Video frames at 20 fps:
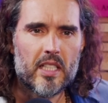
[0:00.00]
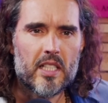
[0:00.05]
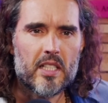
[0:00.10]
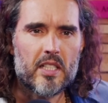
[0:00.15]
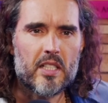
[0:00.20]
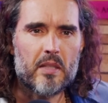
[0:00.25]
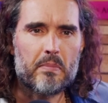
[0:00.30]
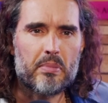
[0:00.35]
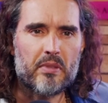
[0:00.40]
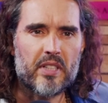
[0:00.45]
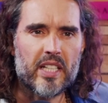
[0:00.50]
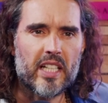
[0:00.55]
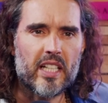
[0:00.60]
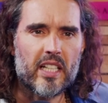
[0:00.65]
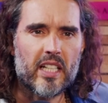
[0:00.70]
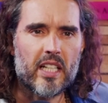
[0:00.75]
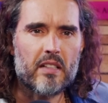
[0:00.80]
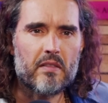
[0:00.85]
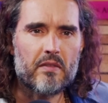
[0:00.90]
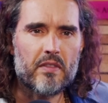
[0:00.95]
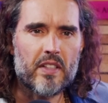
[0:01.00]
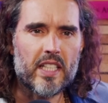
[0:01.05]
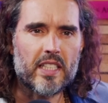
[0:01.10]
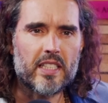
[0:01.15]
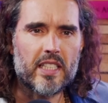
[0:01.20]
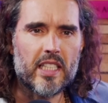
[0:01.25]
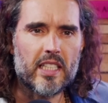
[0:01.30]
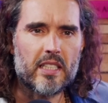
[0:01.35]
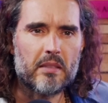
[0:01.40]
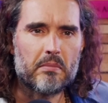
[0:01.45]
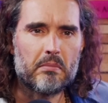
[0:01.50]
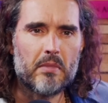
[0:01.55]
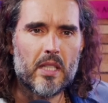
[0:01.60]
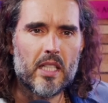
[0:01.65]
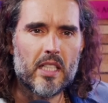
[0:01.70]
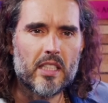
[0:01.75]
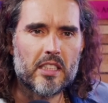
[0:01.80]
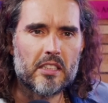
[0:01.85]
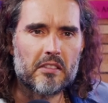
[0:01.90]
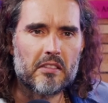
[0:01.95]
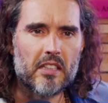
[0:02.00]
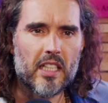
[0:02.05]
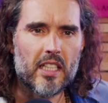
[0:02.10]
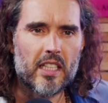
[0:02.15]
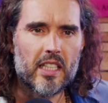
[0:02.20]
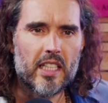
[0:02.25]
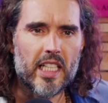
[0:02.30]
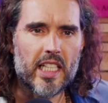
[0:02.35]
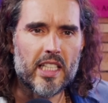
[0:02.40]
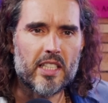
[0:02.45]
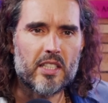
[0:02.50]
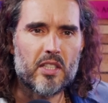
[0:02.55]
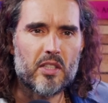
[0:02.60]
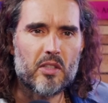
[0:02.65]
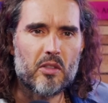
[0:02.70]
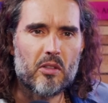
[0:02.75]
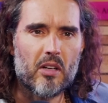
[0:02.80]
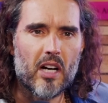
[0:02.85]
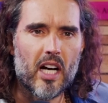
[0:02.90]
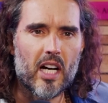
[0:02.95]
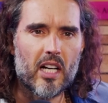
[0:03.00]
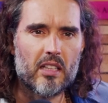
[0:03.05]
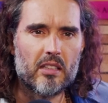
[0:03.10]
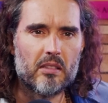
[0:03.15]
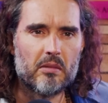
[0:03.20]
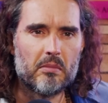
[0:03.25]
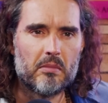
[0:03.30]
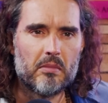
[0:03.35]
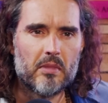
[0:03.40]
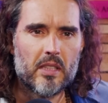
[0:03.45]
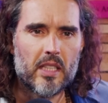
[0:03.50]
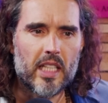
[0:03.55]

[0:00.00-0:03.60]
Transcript: to bring a convicted murderer into your home